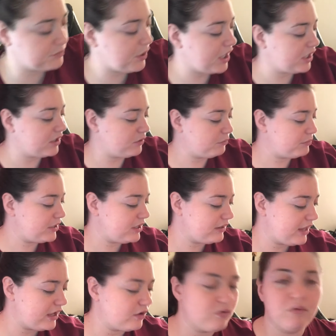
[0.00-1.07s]
probably gonna be
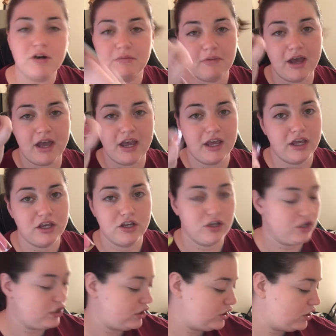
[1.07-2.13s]
like one of my
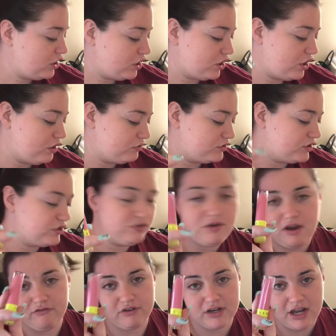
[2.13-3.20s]
go-to
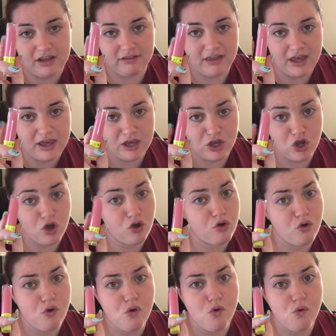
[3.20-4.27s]
everyday like
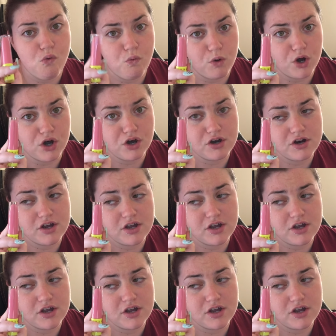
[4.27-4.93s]
work